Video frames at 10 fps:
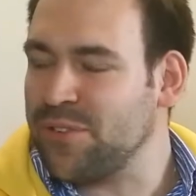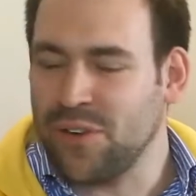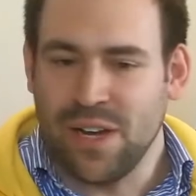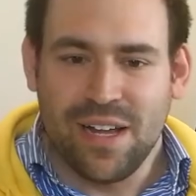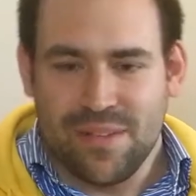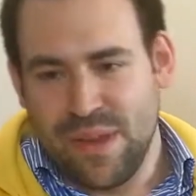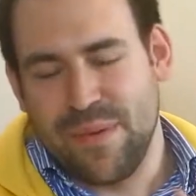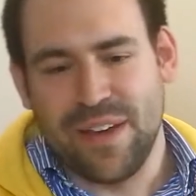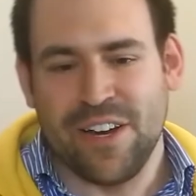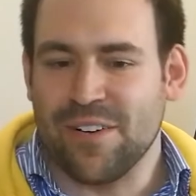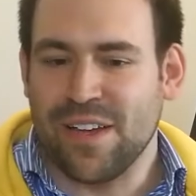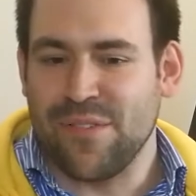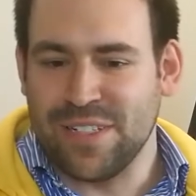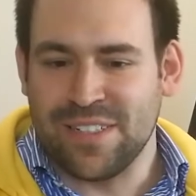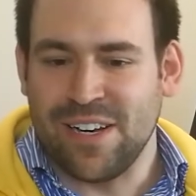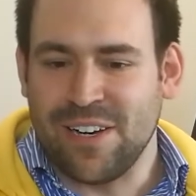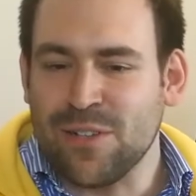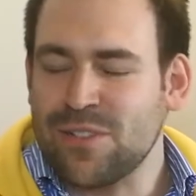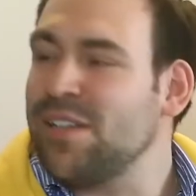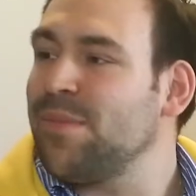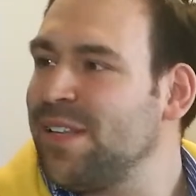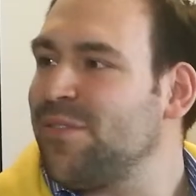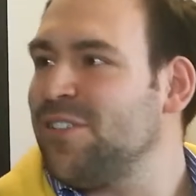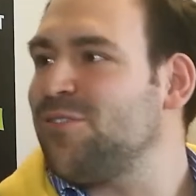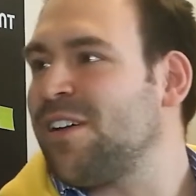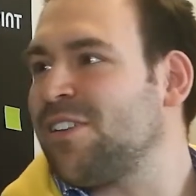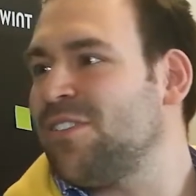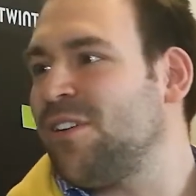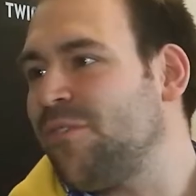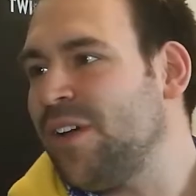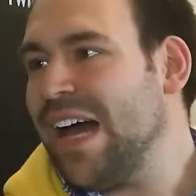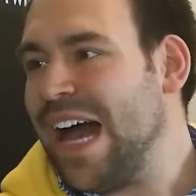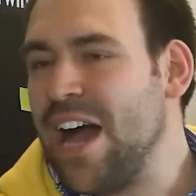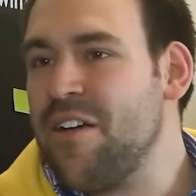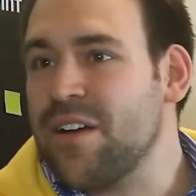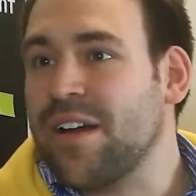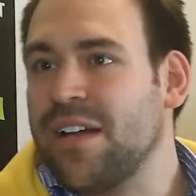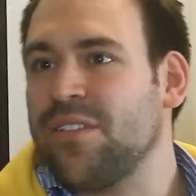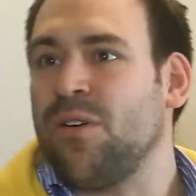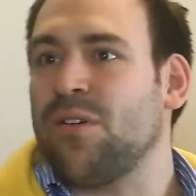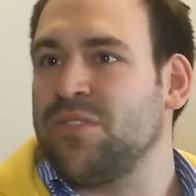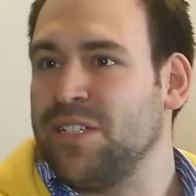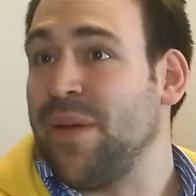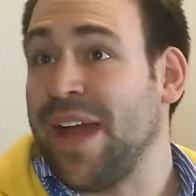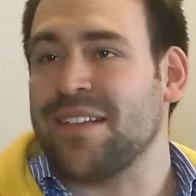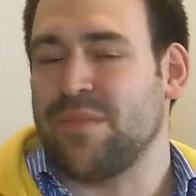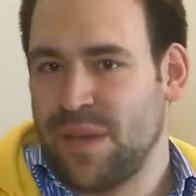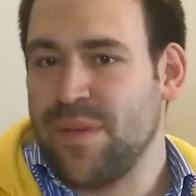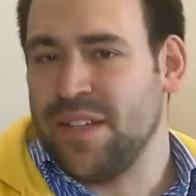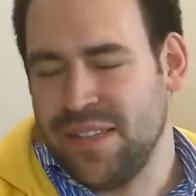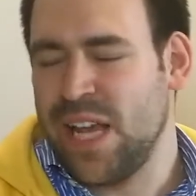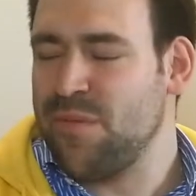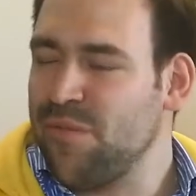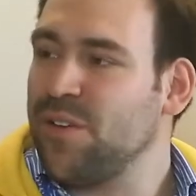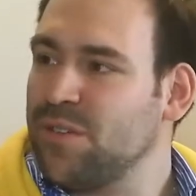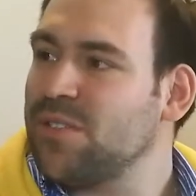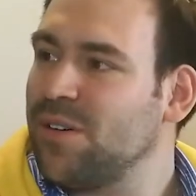So maybe, give us also a little bit of an introduction of how you got all of these banks, and maybe name a few.